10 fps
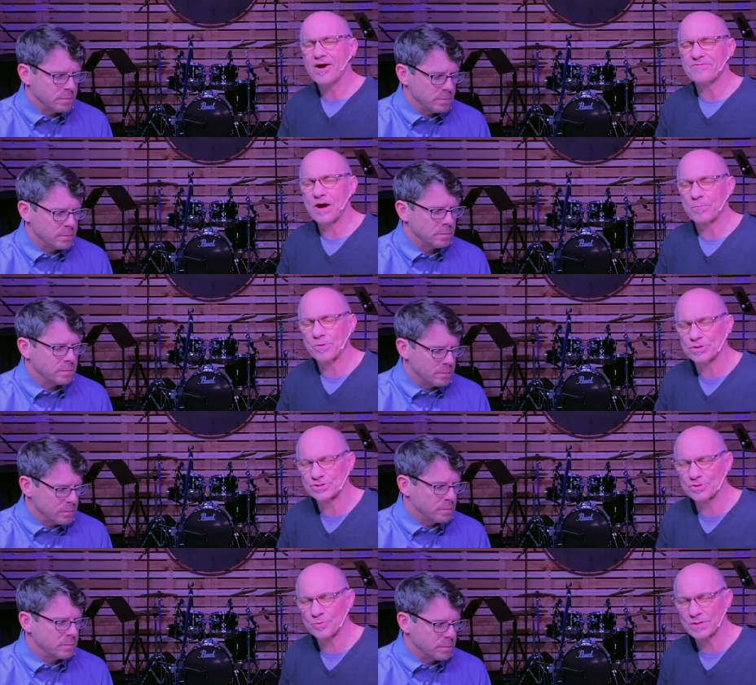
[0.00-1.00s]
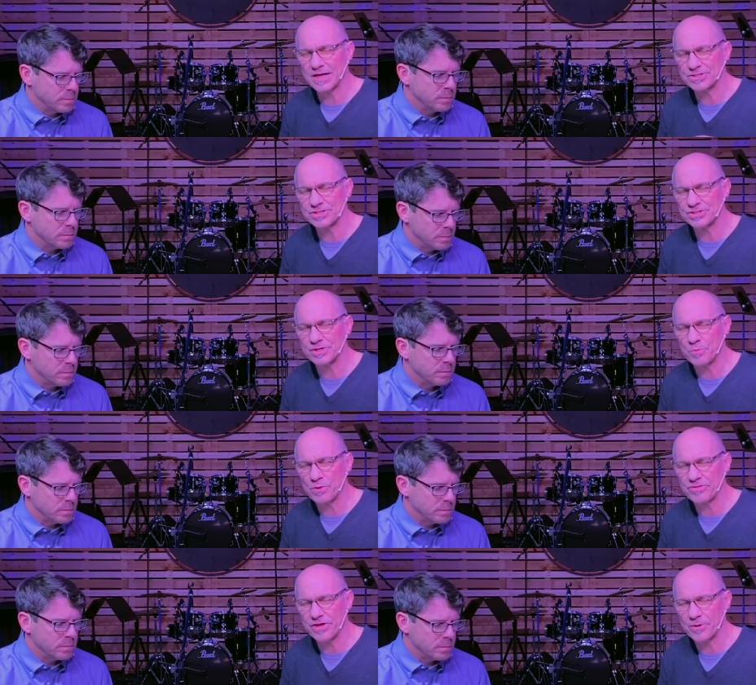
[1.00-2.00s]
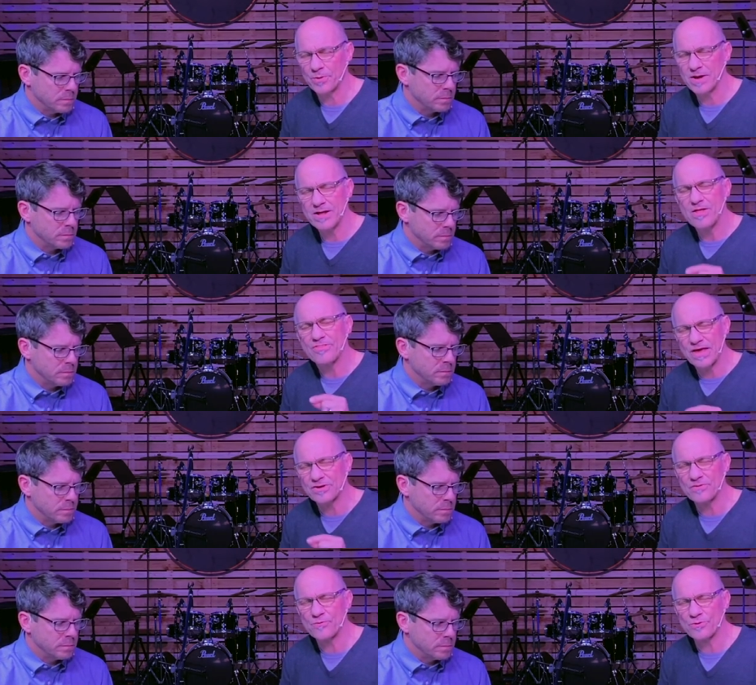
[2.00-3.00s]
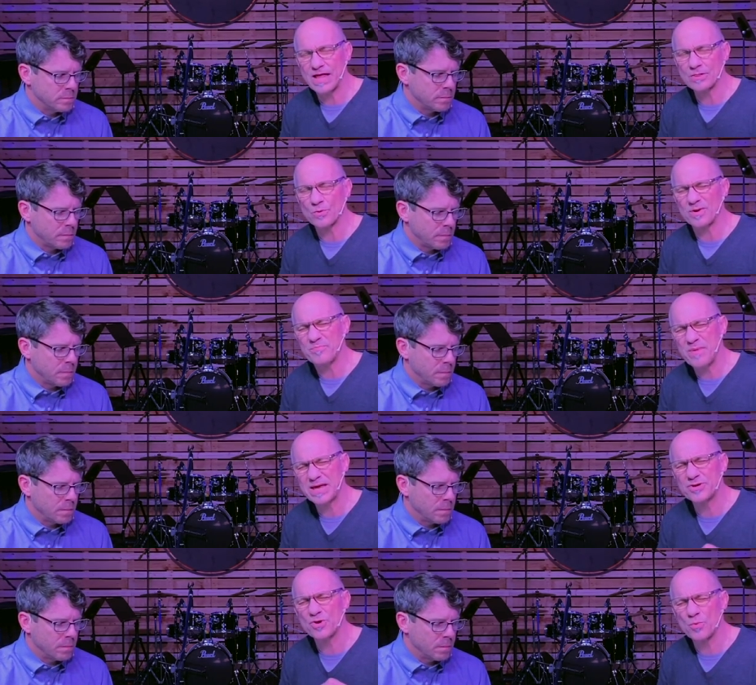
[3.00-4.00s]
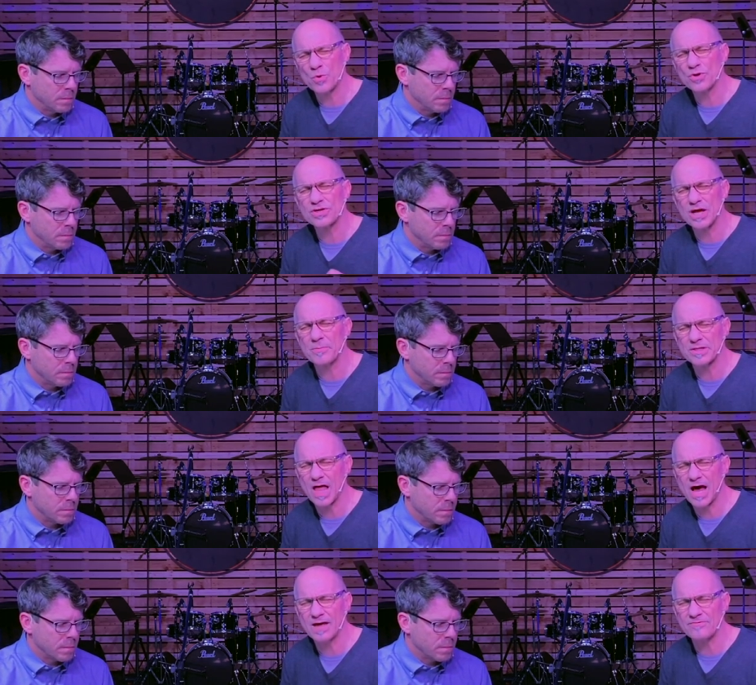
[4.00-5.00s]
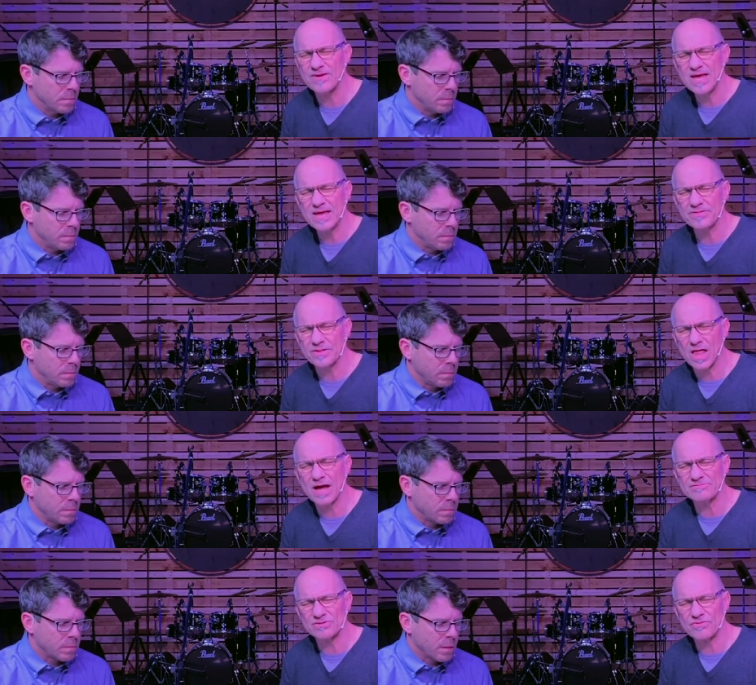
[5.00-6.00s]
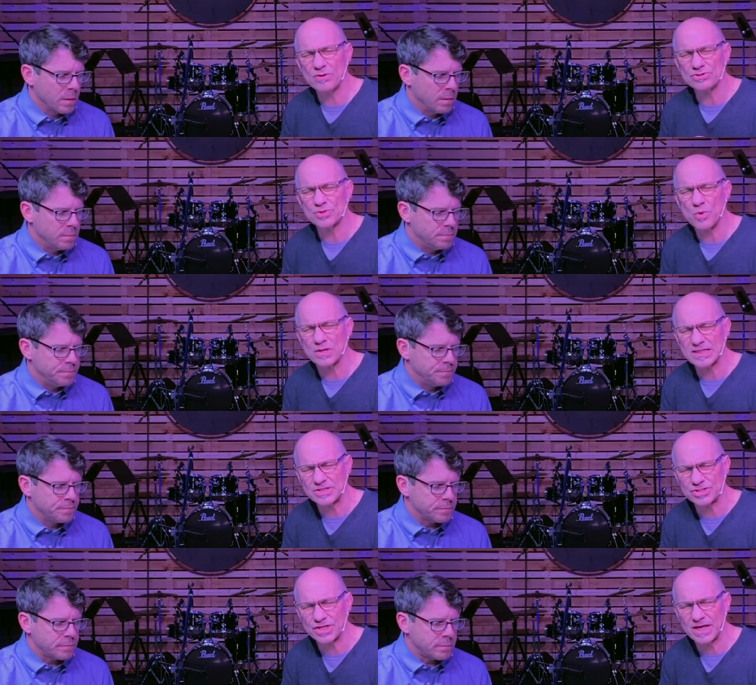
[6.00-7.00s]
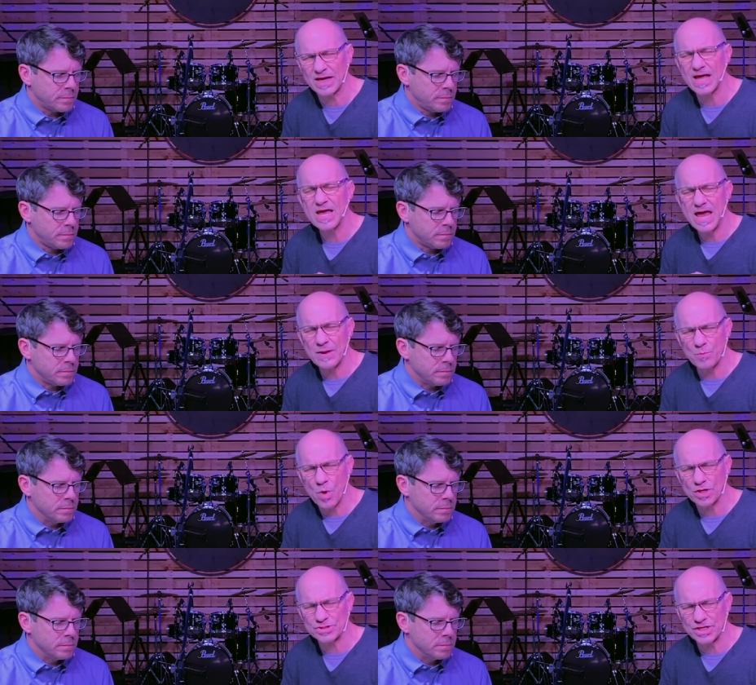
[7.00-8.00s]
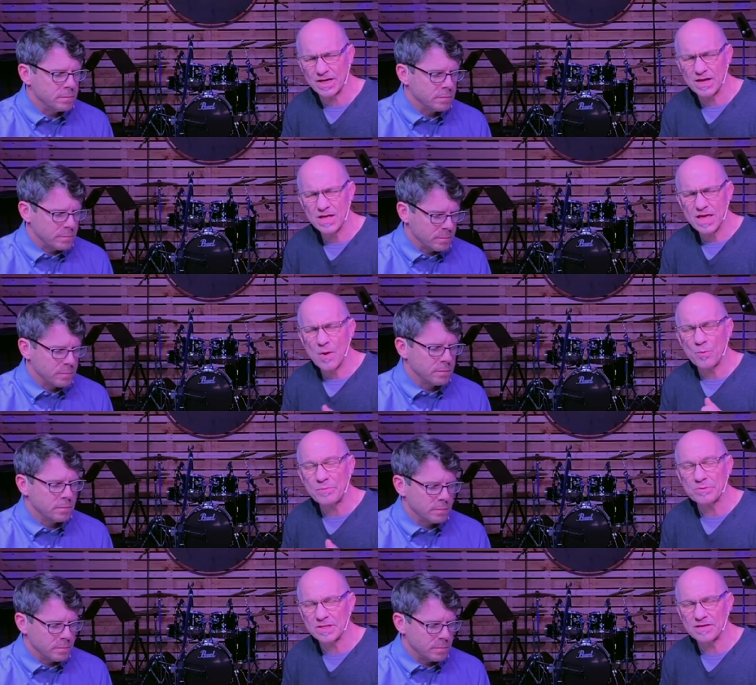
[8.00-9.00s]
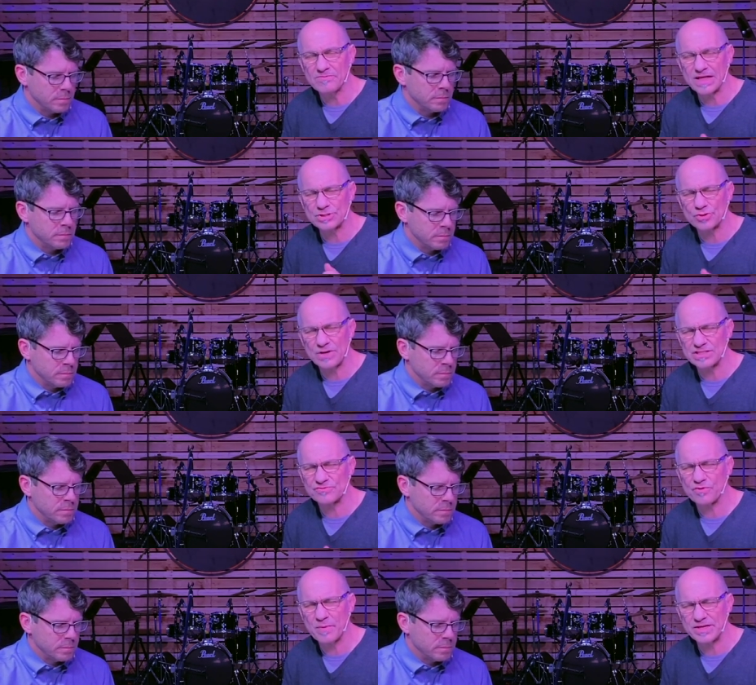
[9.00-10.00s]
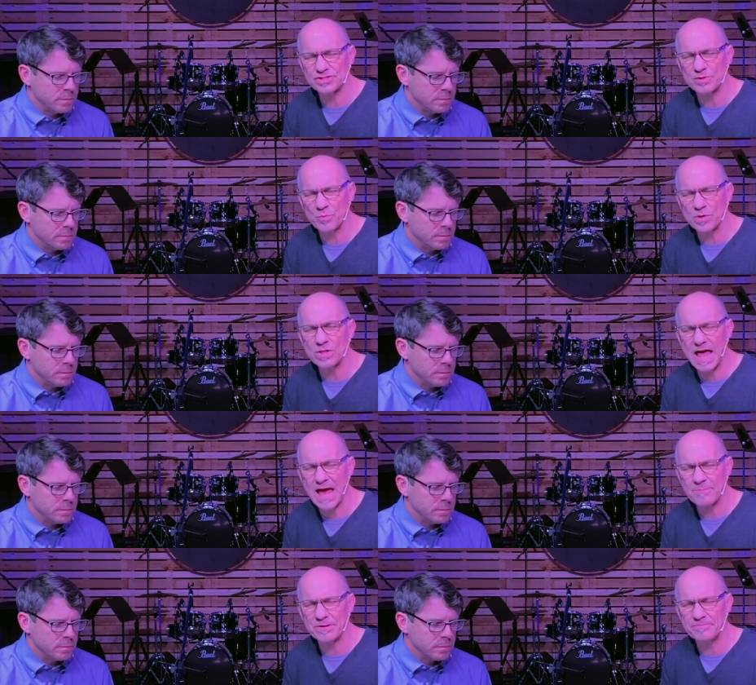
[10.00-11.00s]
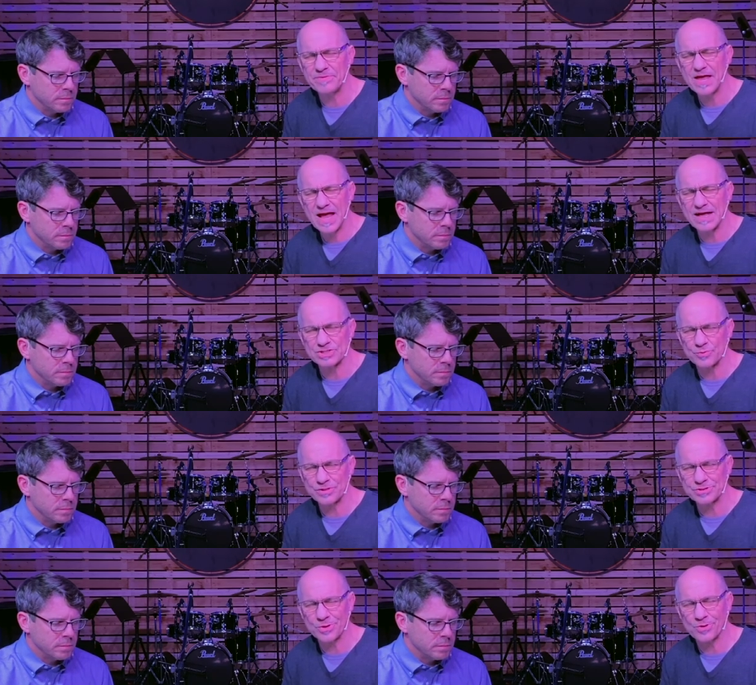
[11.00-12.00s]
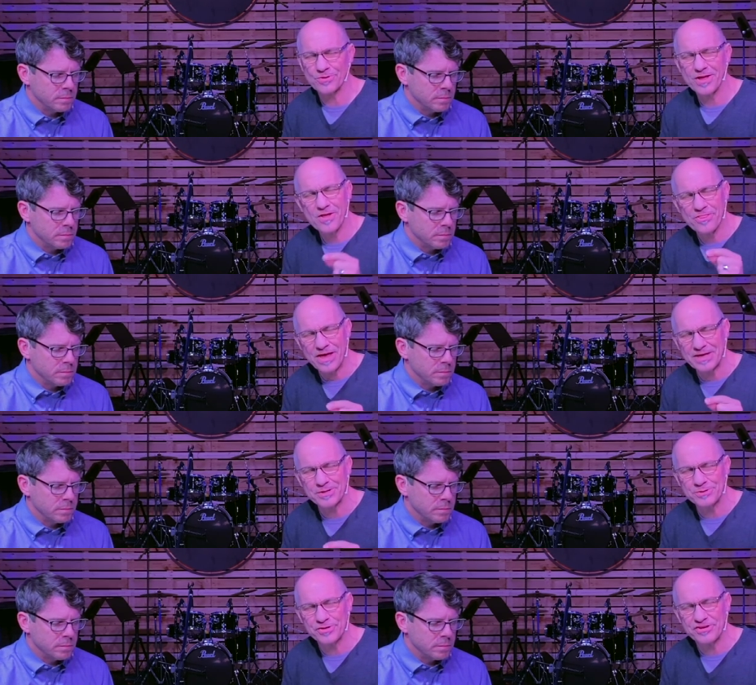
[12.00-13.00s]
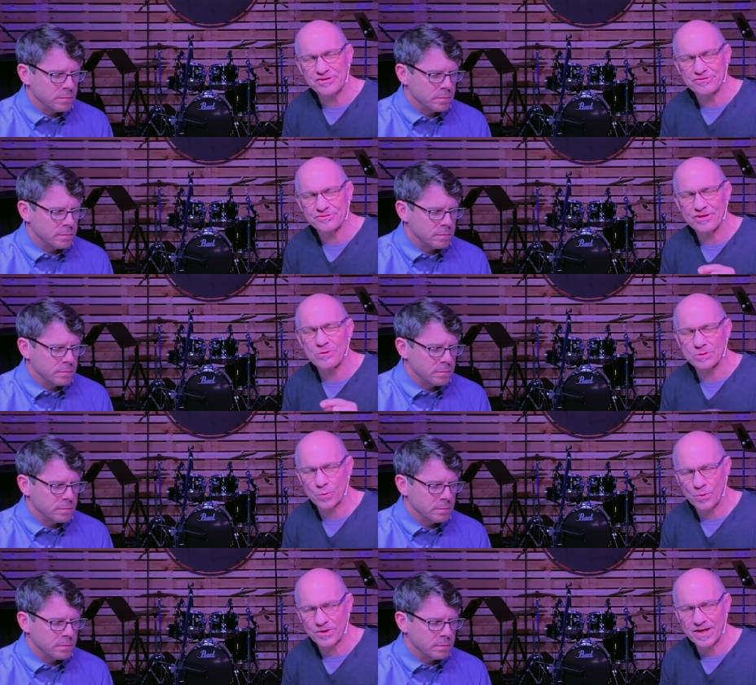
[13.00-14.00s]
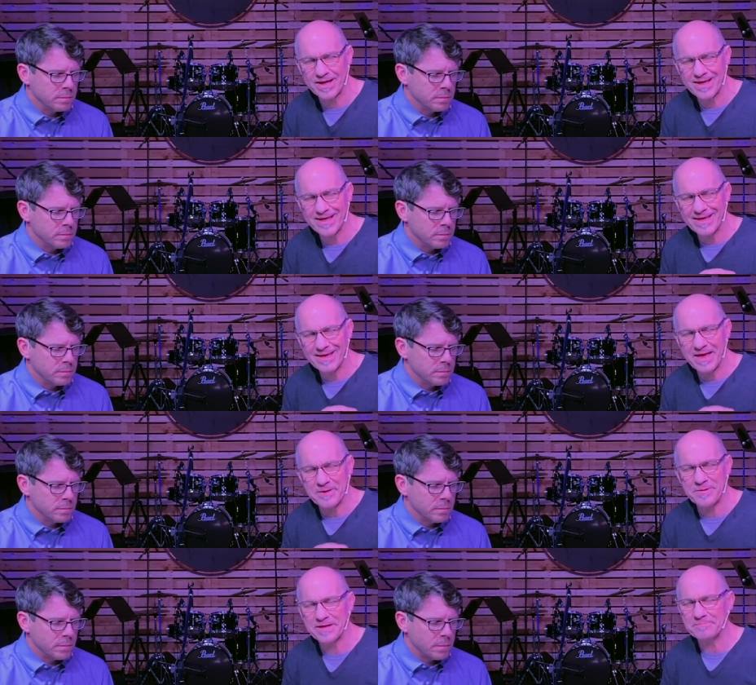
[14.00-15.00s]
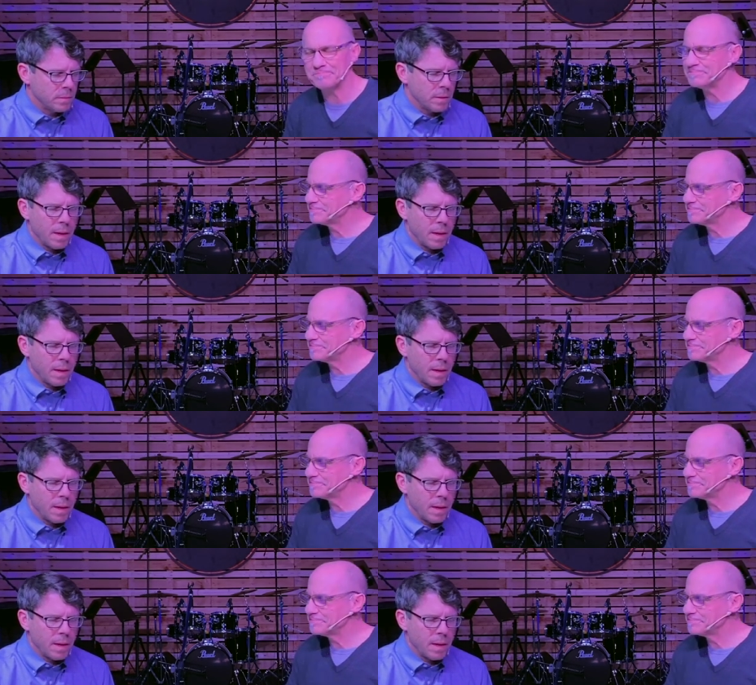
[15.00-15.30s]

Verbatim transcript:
Speaker 1: of our personal relationship with you. Thank you for that, Lord. Make your word come alive in the lives of those who are listening and watching. And we believe that transformation will happen as a result. Thank you, Jesus, our Lord. Amen.